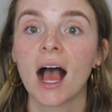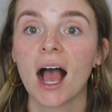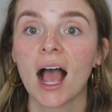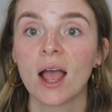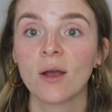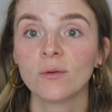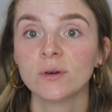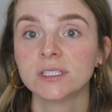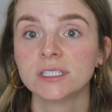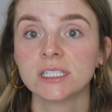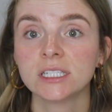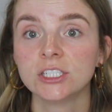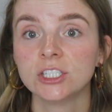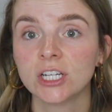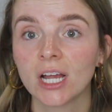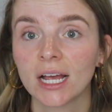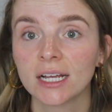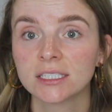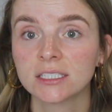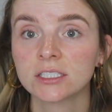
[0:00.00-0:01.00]
I would
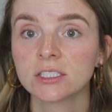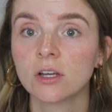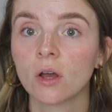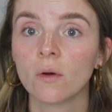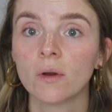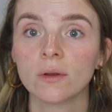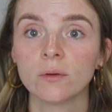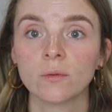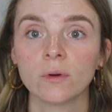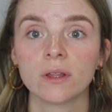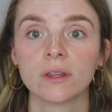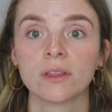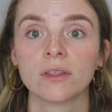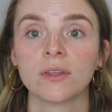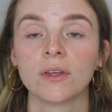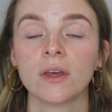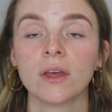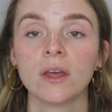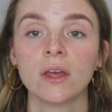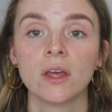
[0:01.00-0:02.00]
suggest going with
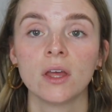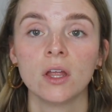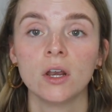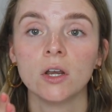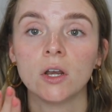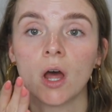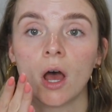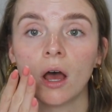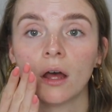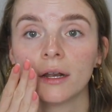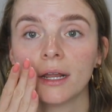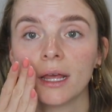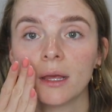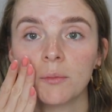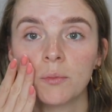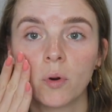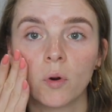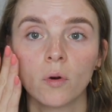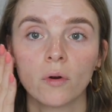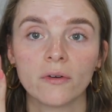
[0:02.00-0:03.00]
not a
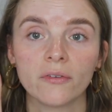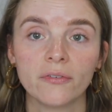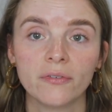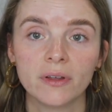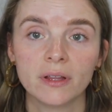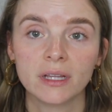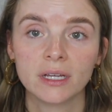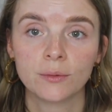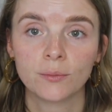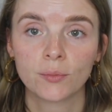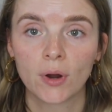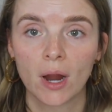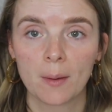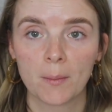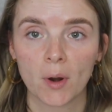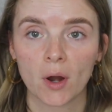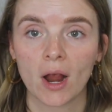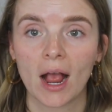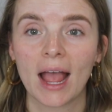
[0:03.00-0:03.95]
pore filling primer.